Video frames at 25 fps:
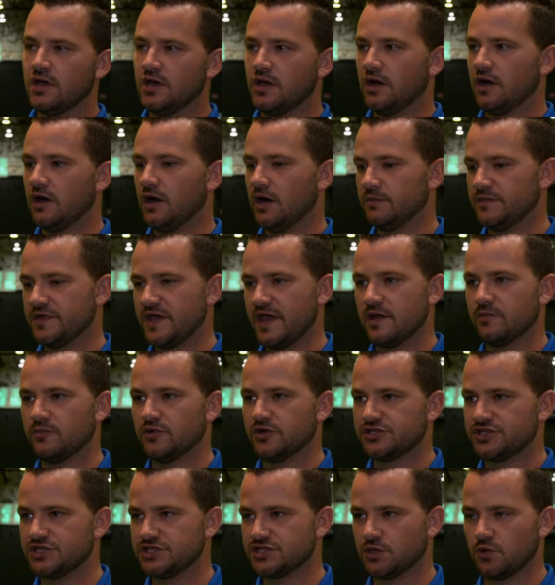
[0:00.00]
Um, the
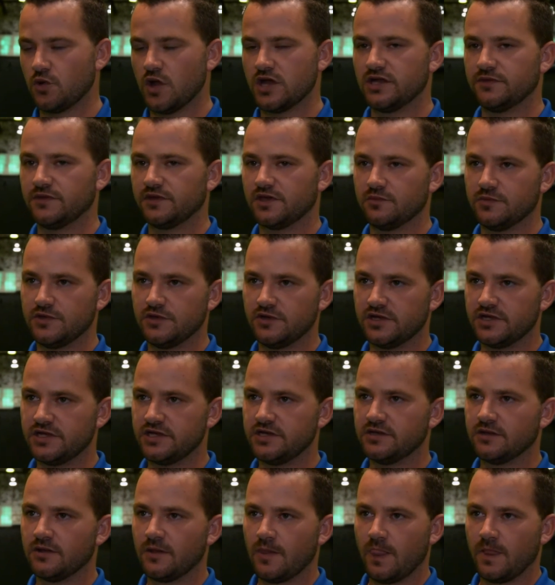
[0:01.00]
Ambush is great in the
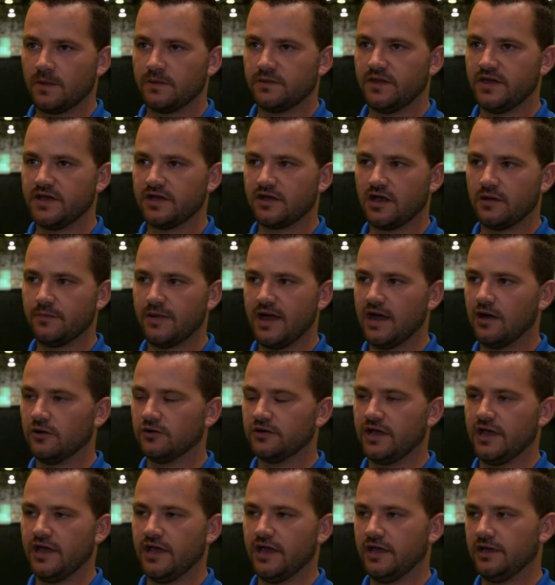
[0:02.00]
community. They come
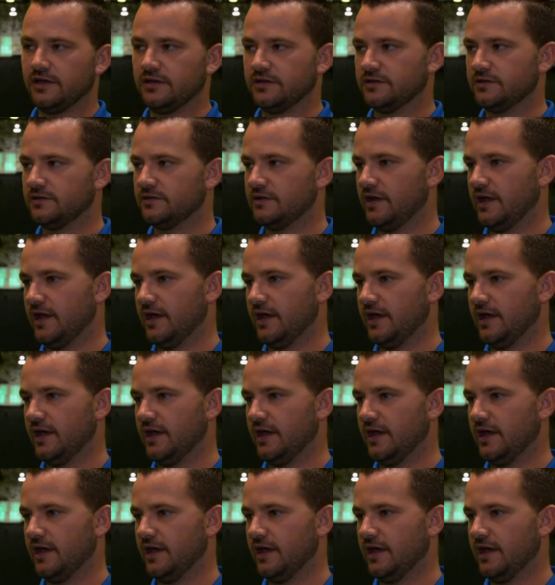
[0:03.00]
out and,